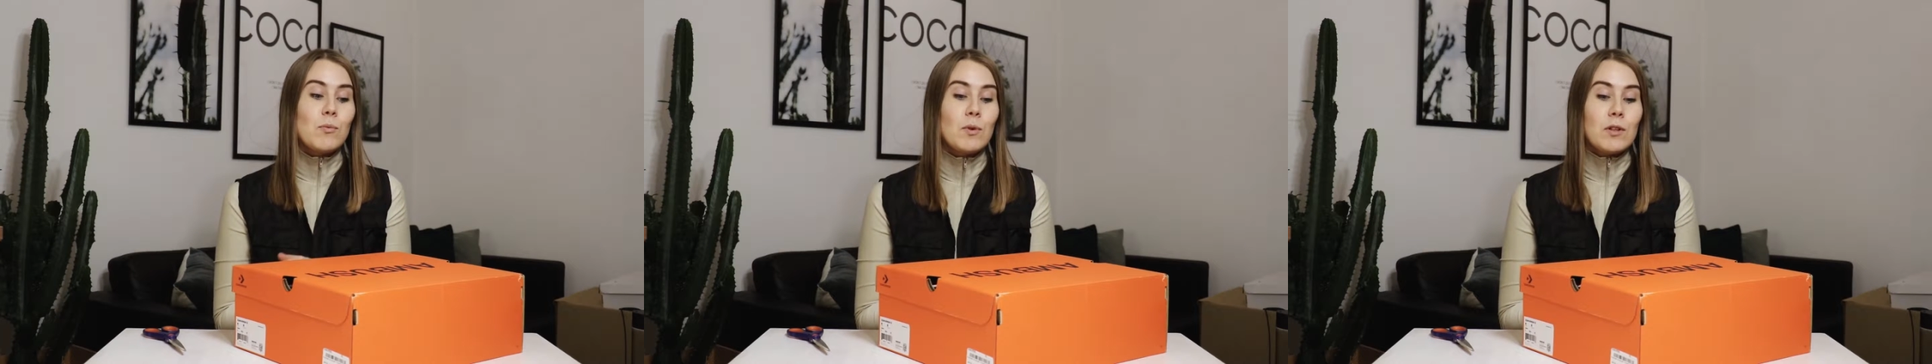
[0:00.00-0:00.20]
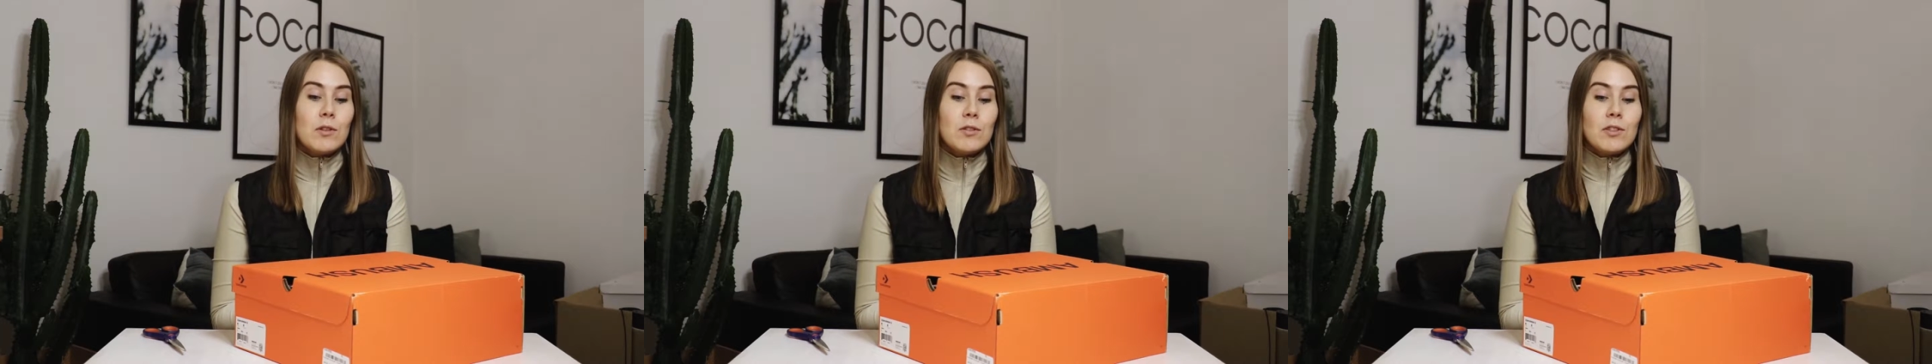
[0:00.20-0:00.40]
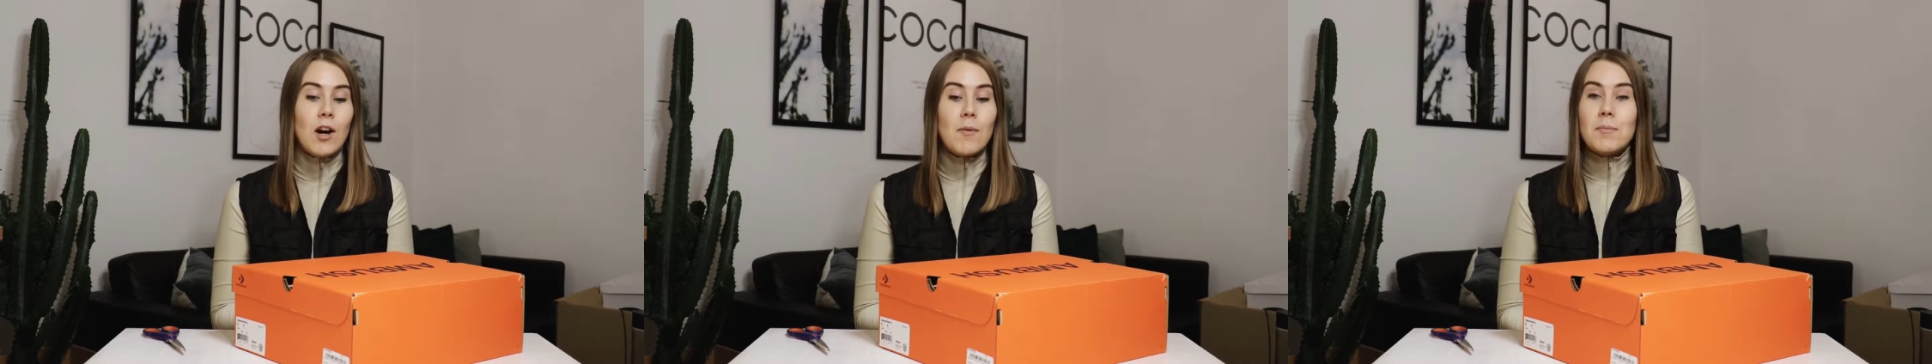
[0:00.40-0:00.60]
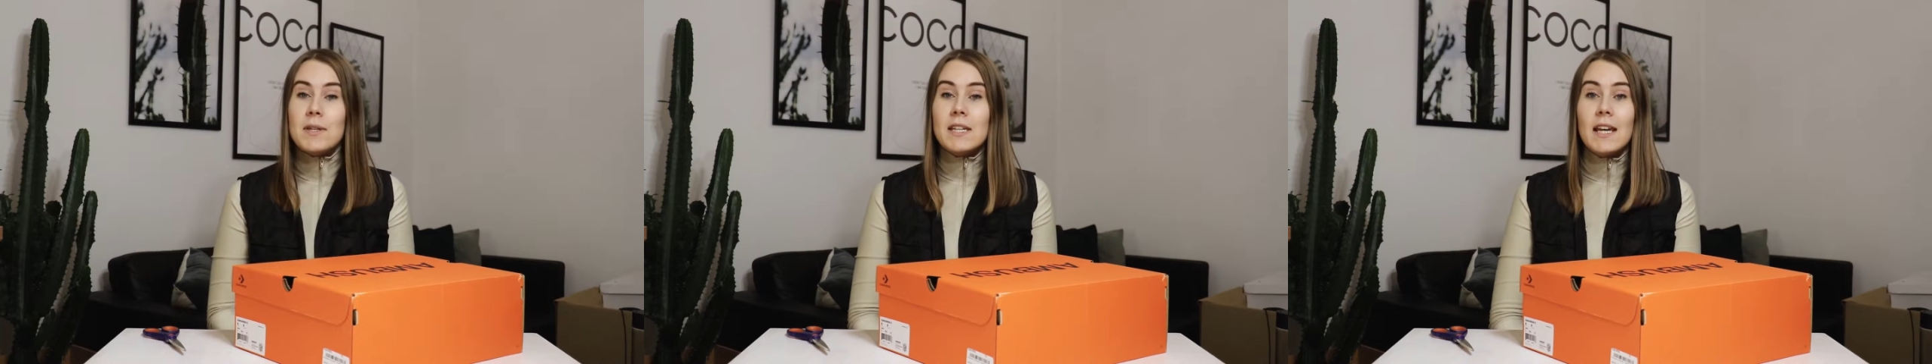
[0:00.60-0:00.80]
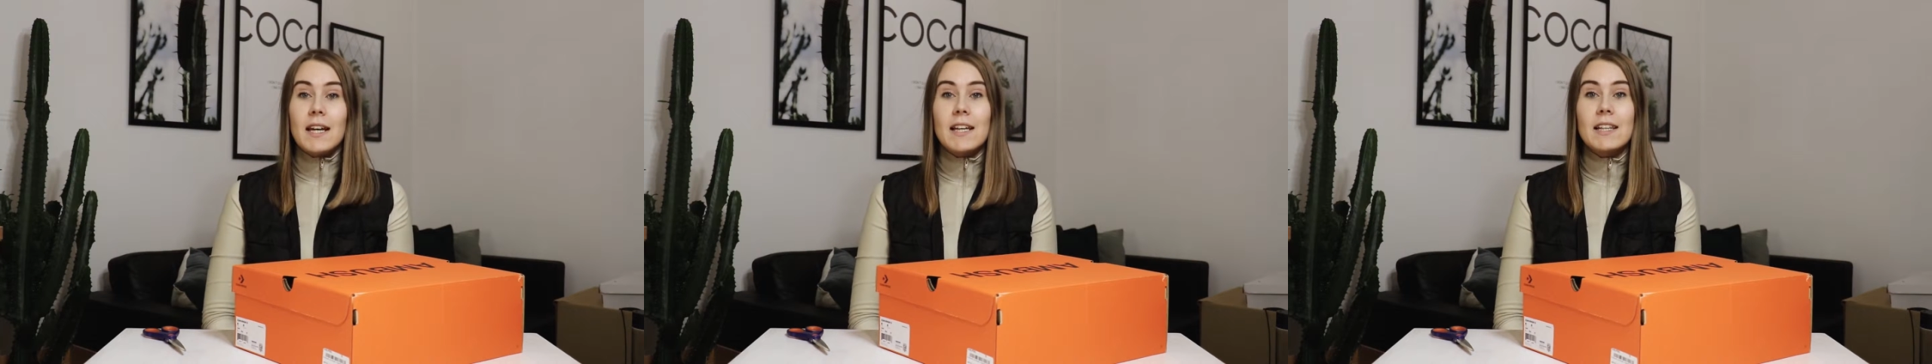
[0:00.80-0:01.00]
will not
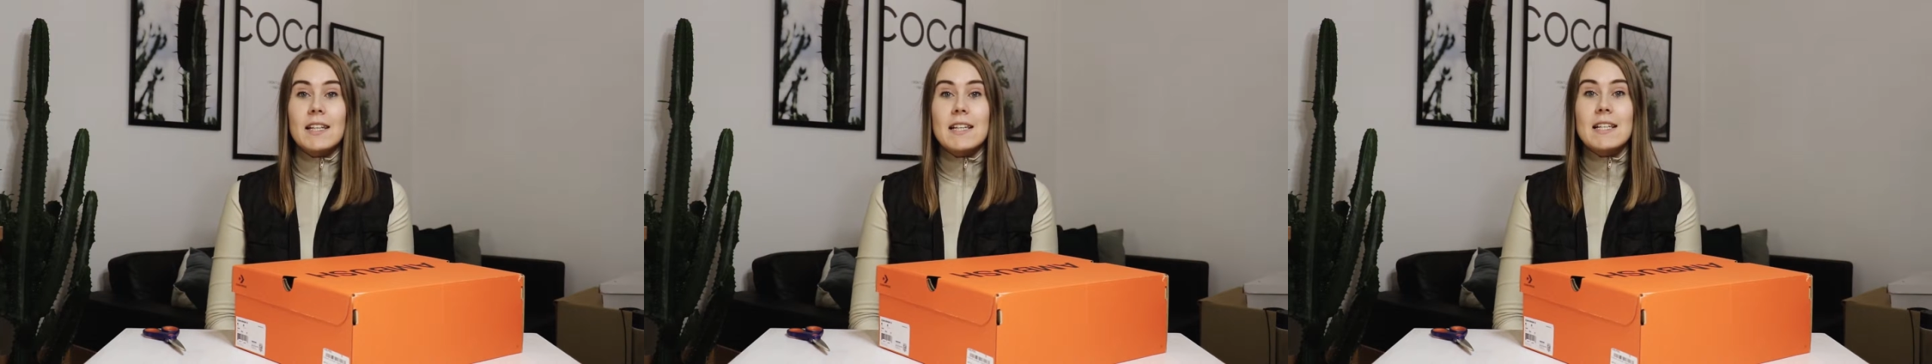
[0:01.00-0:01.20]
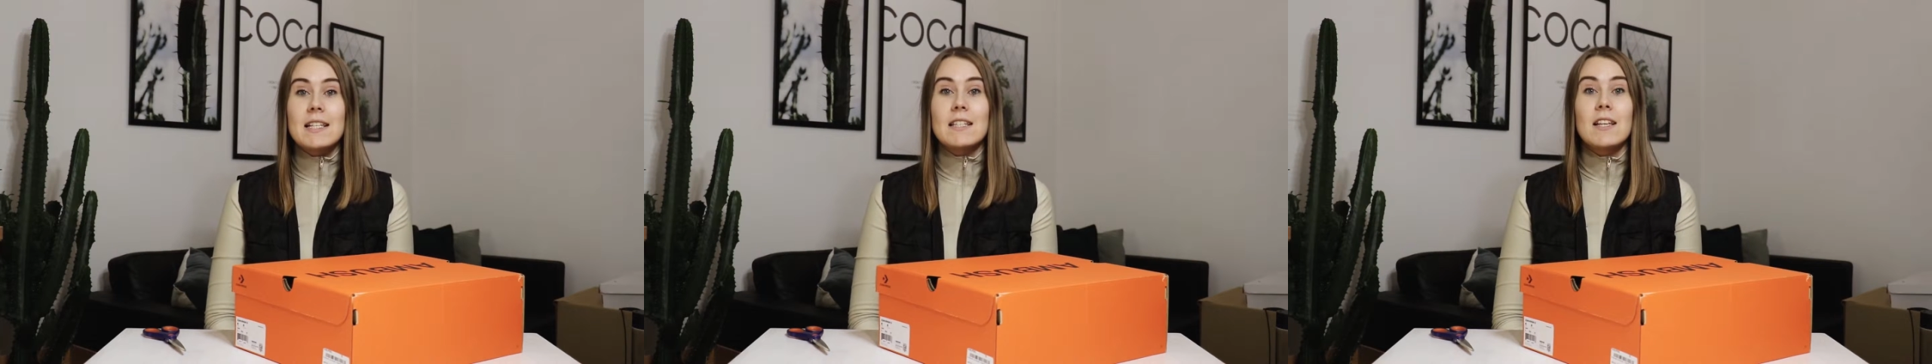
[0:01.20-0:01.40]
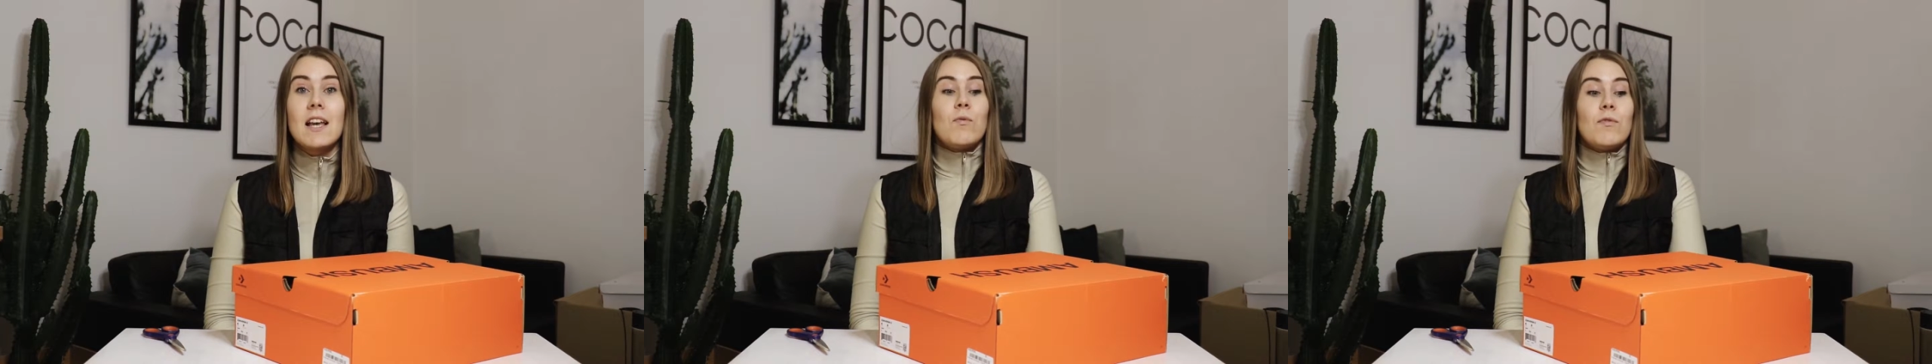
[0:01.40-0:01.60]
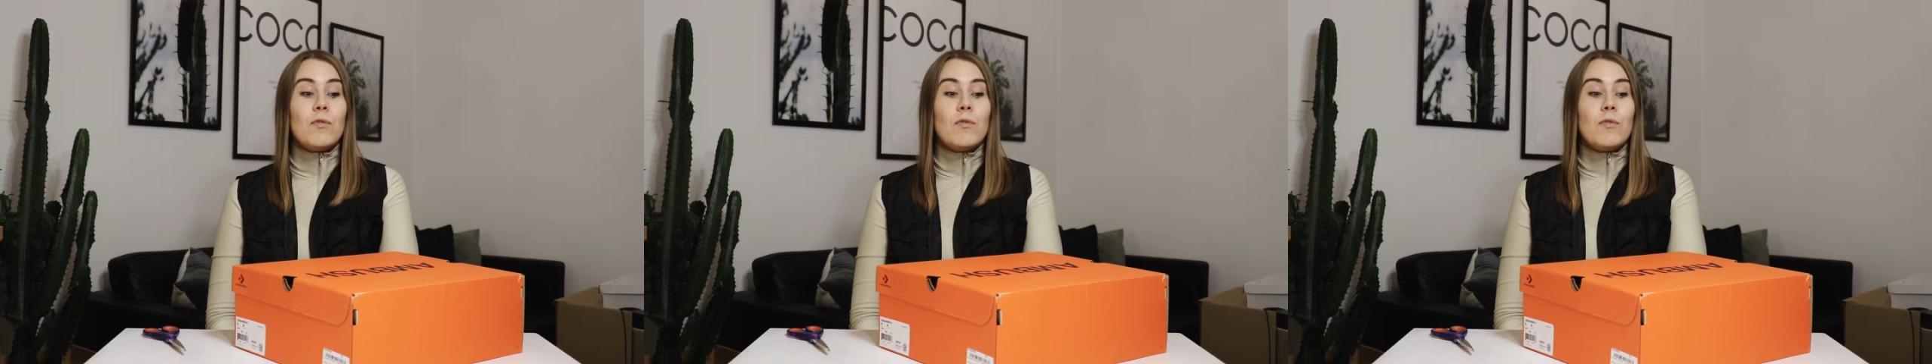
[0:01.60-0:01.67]
be getting these